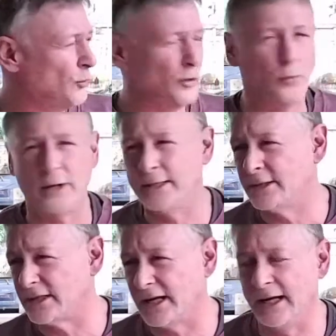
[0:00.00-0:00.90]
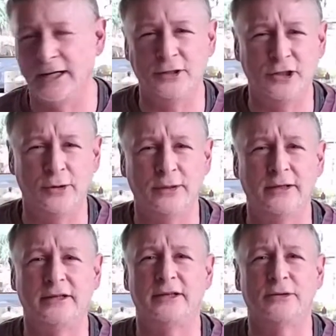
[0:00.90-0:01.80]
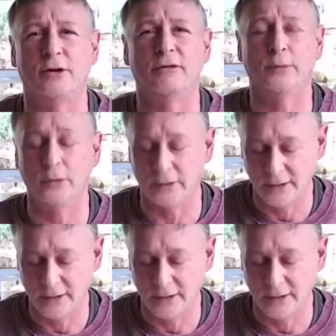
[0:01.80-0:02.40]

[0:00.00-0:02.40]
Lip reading: more the winds are hitting you, and this is horrible.